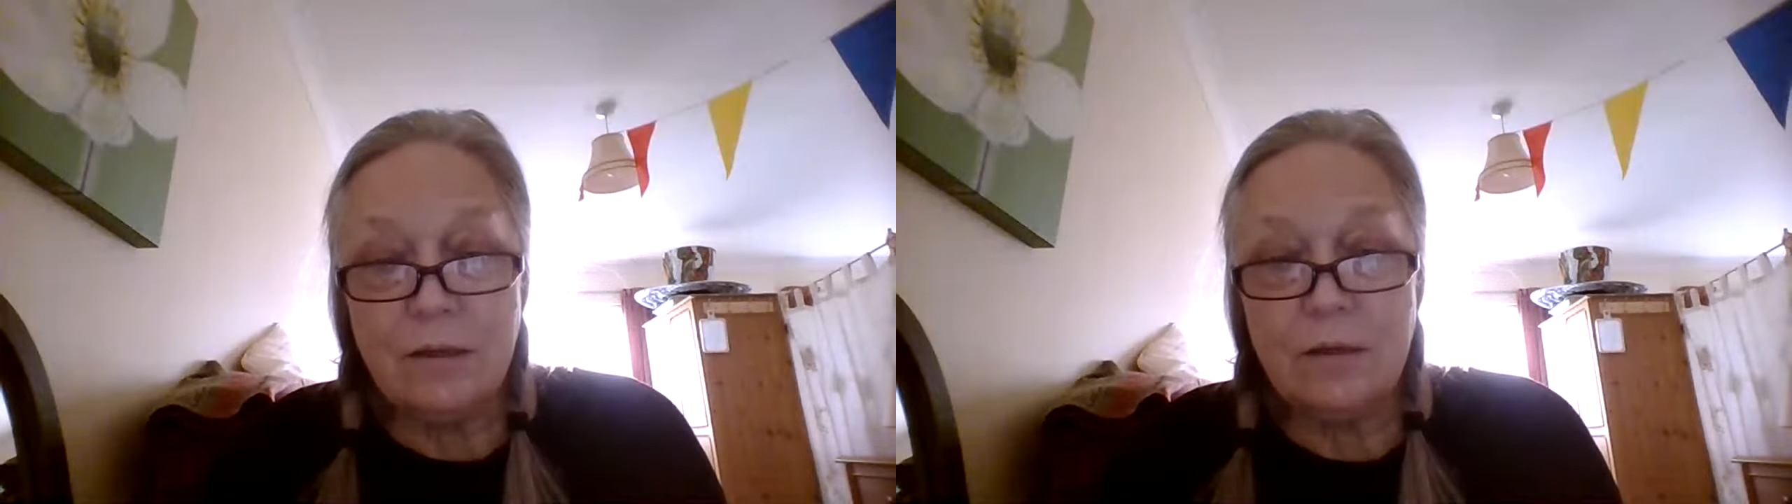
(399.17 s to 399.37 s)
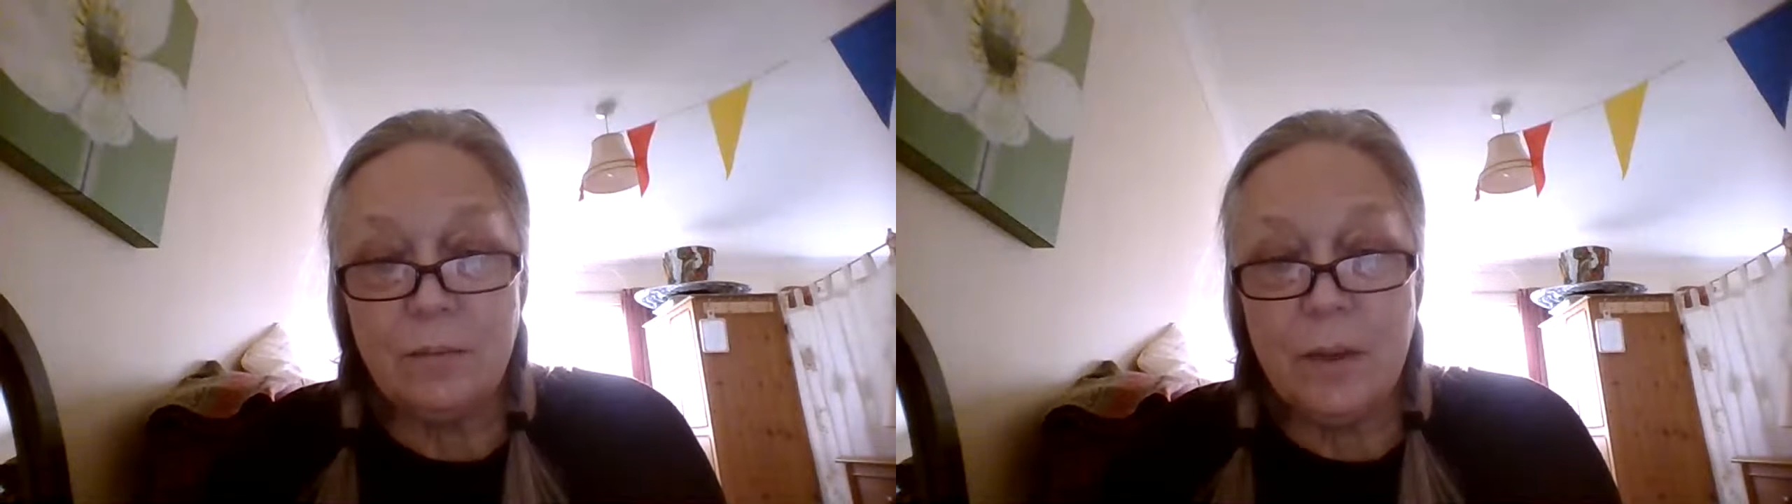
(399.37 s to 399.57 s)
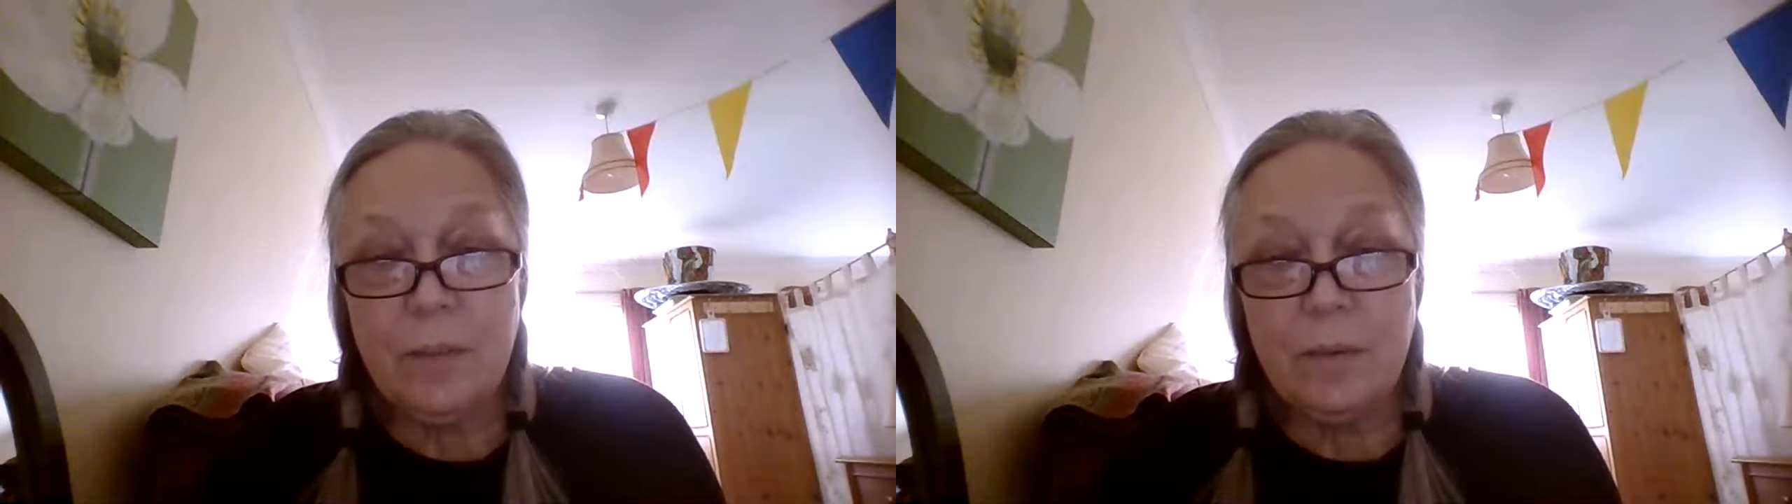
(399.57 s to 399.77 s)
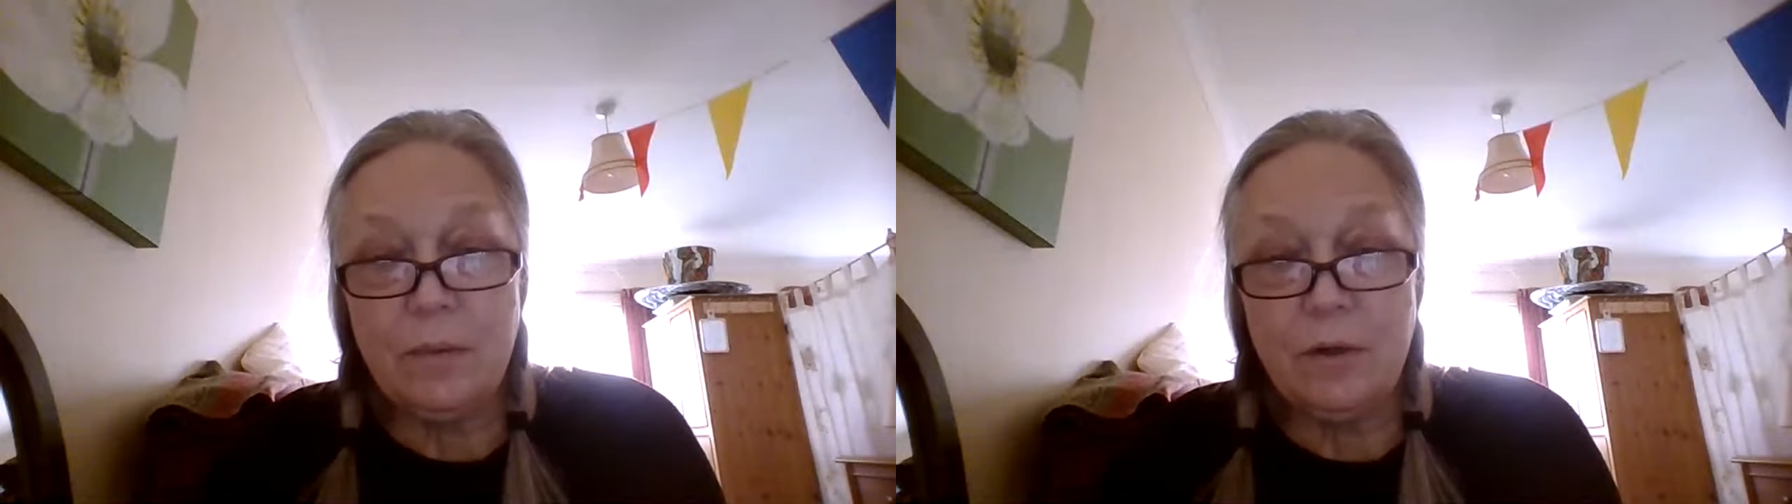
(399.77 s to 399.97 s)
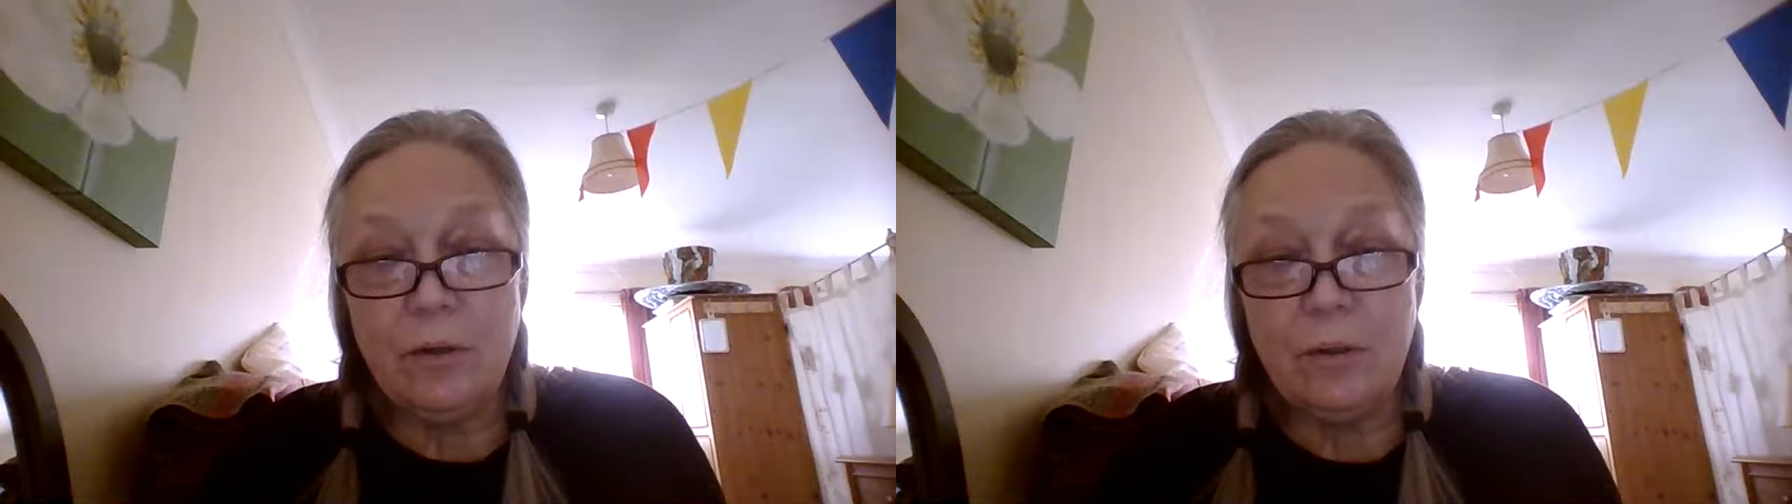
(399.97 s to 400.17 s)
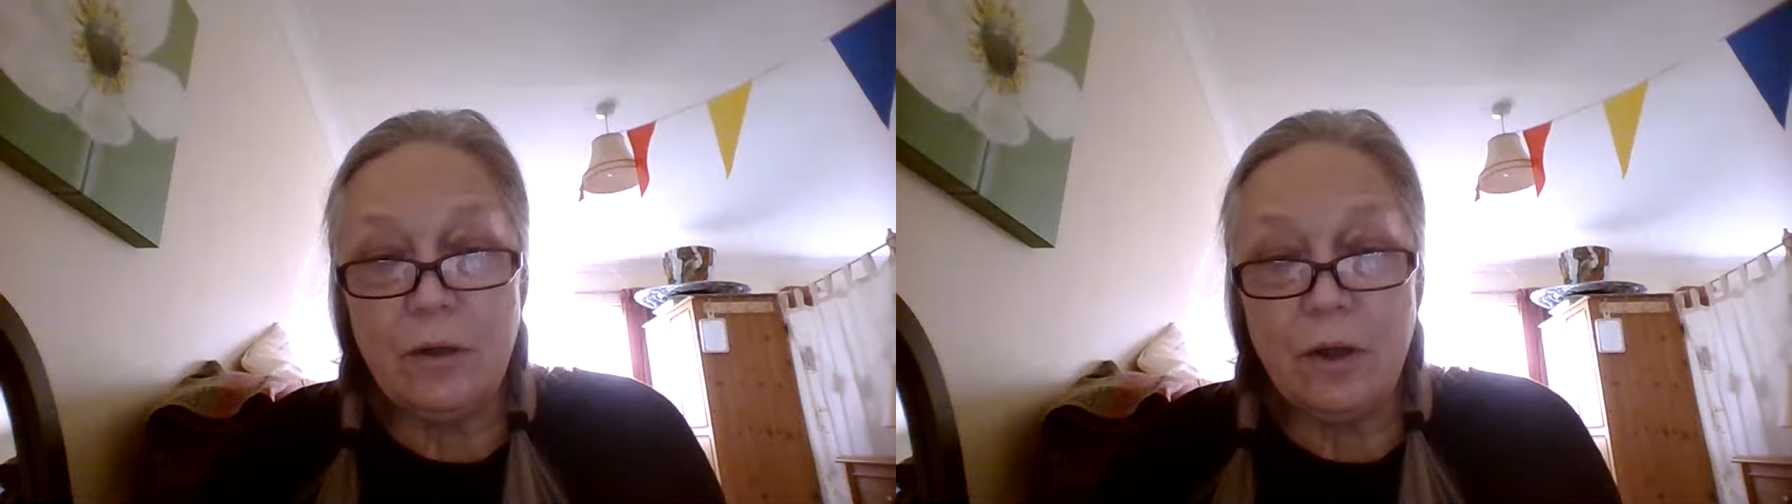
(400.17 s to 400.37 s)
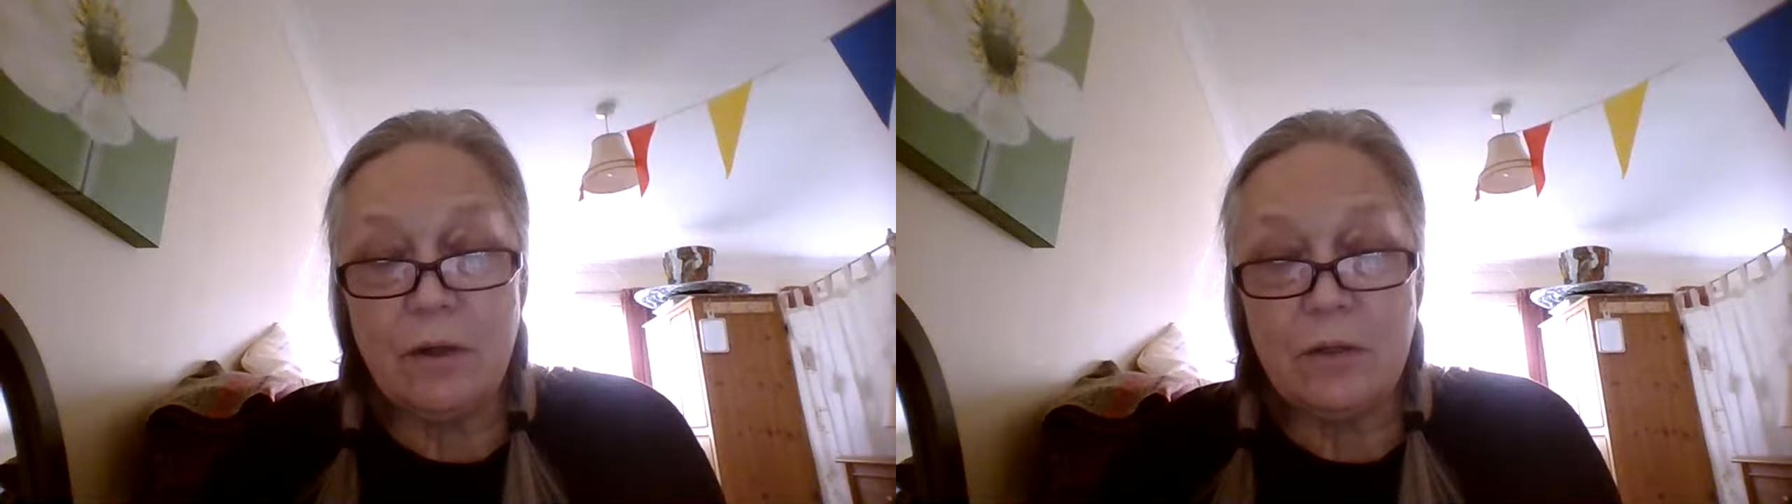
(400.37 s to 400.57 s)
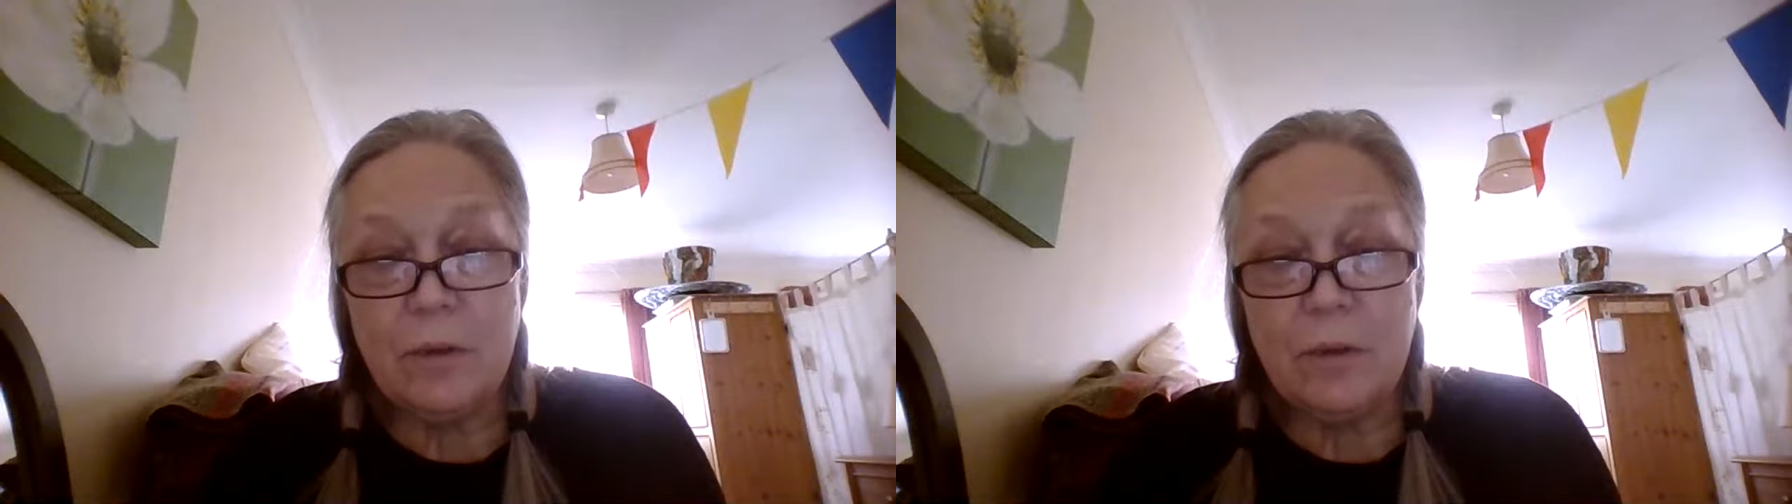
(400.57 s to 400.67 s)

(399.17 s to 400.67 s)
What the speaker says: the people who are going to